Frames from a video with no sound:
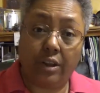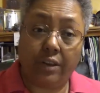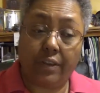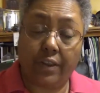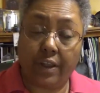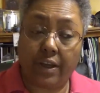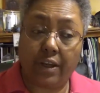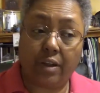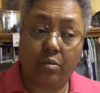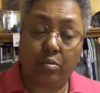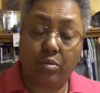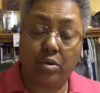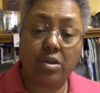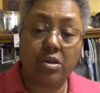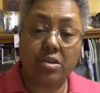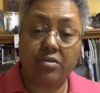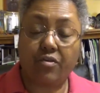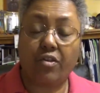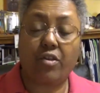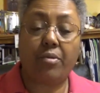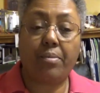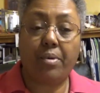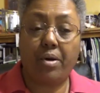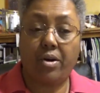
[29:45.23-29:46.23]
that it was
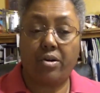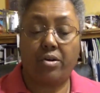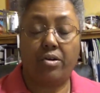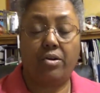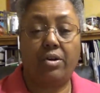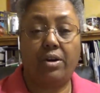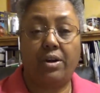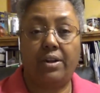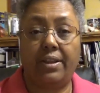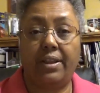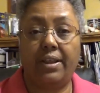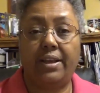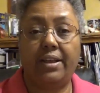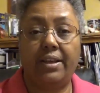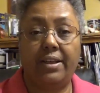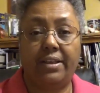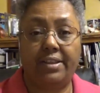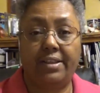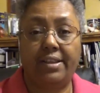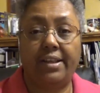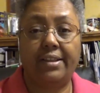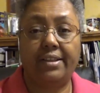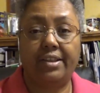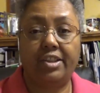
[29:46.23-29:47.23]
from her, and
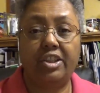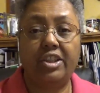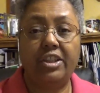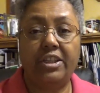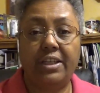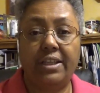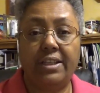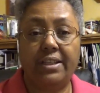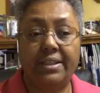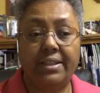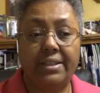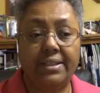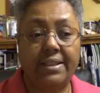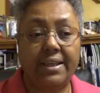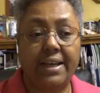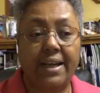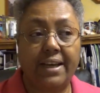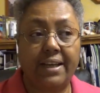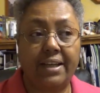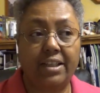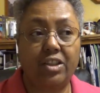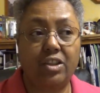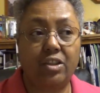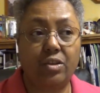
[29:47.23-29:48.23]
that she had
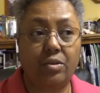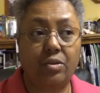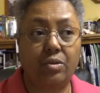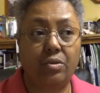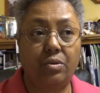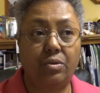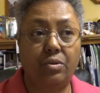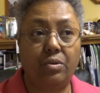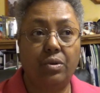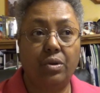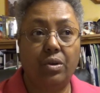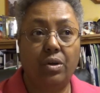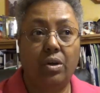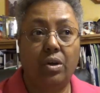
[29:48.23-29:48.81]
decided to